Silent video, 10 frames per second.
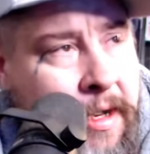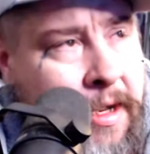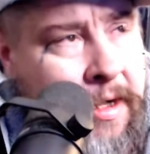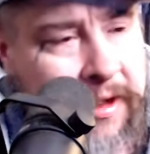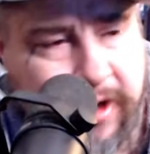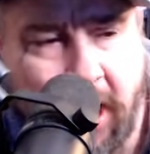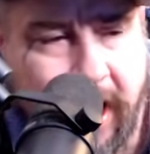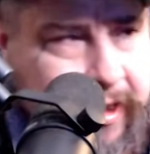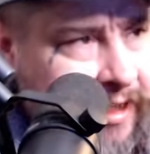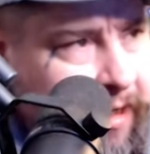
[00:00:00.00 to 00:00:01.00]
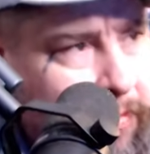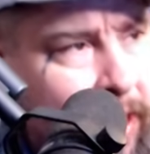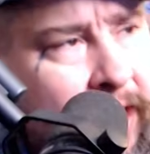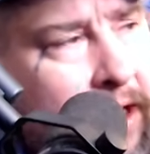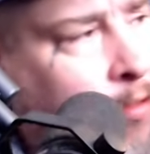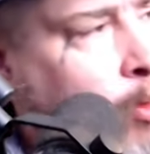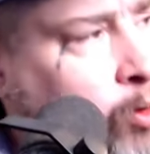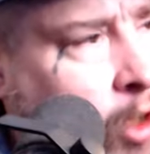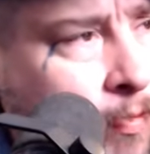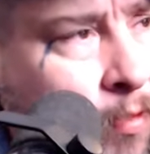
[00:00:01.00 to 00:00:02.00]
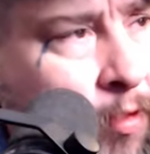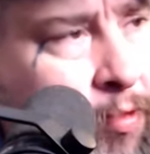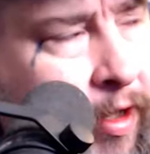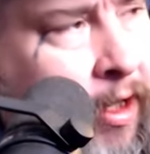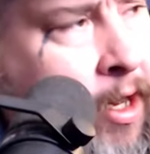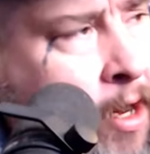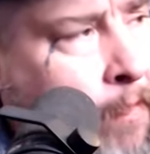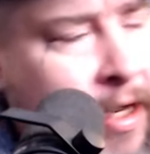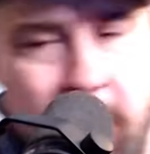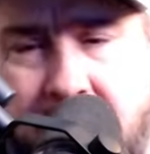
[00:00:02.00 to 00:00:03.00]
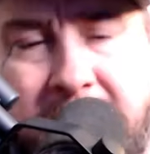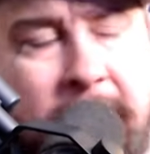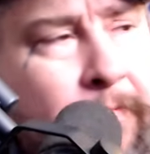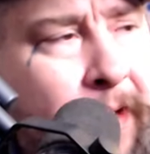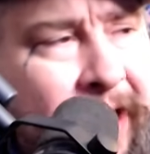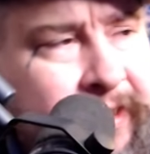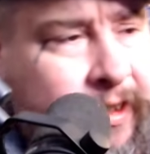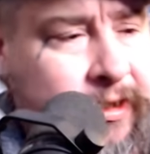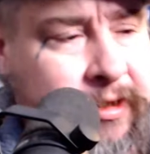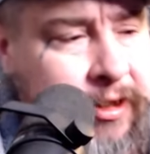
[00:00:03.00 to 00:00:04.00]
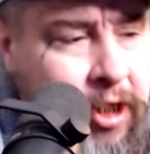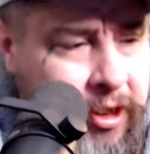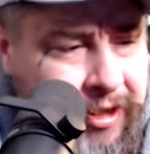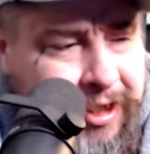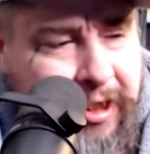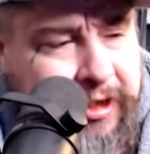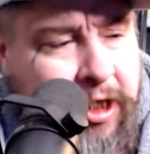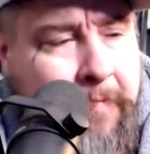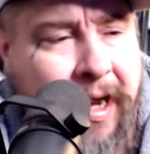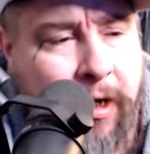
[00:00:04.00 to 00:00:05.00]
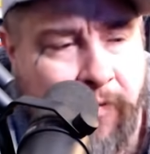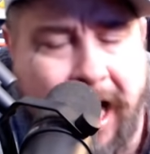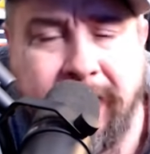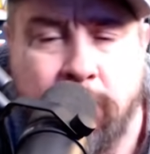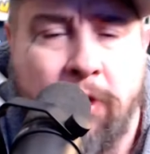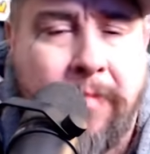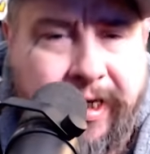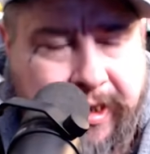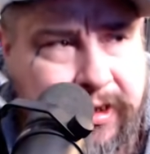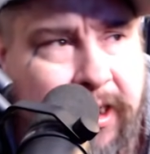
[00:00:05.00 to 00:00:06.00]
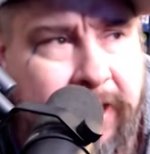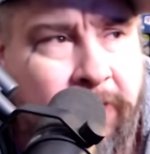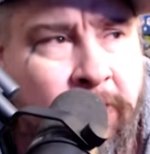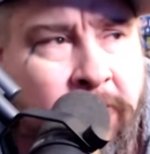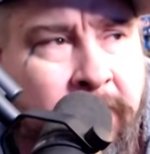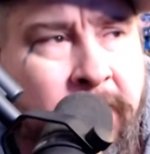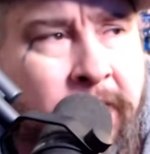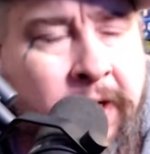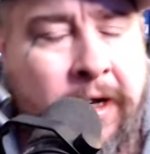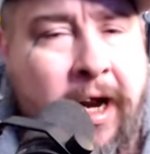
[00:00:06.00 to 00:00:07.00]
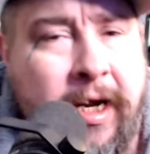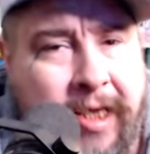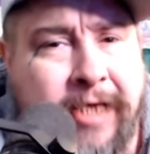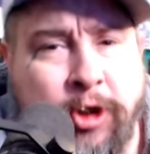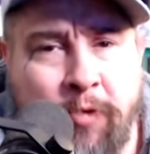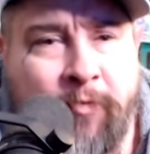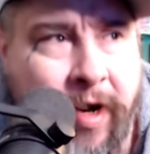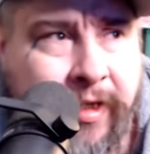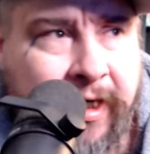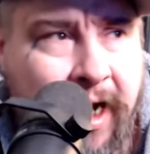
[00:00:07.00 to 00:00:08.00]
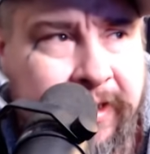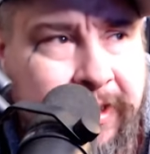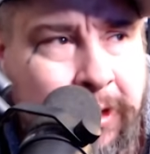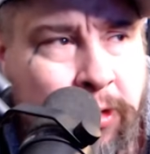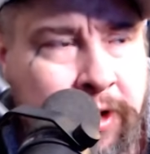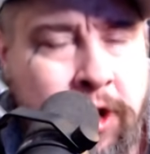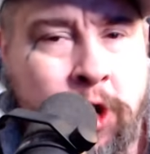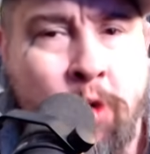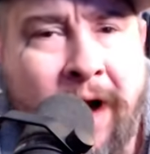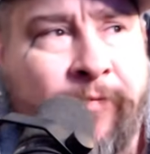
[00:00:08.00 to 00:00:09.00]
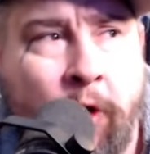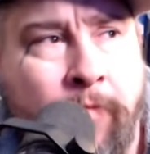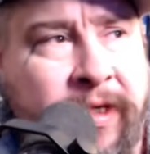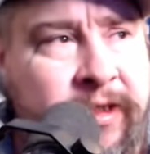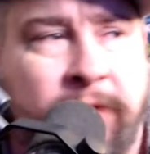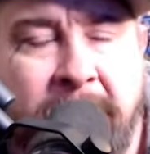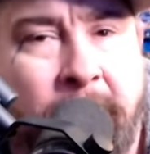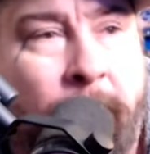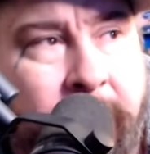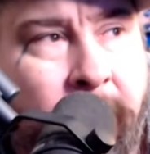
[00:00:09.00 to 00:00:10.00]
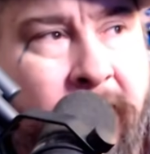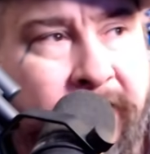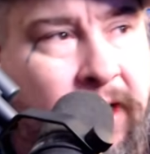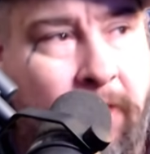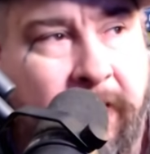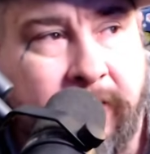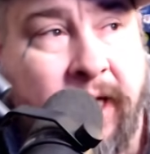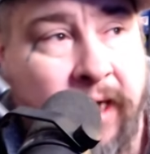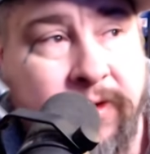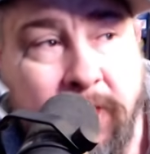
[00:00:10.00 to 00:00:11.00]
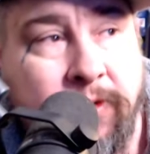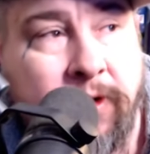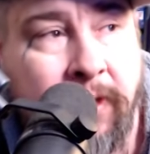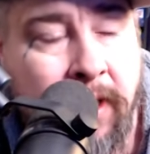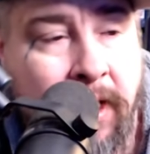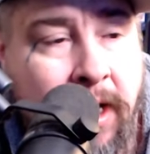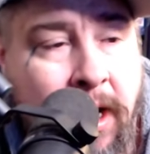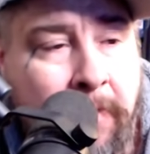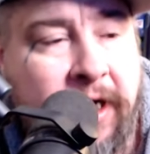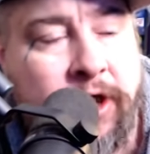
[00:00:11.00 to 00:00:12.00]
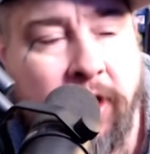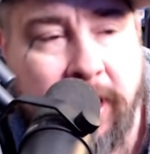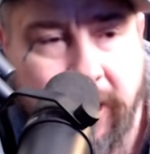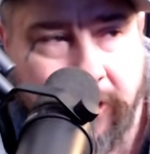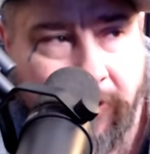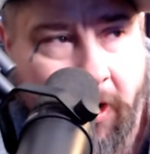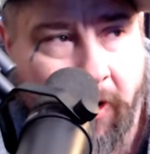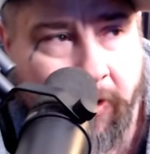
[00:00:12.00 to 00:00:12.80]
Sorry, I had to take a break and go do something real quick. But anyway, getting back to this, let's jump back over. I just want to make this clear. Unless you've read the Constitution, you have no business being on the internet talking about the Constitution because you're clearly wrong.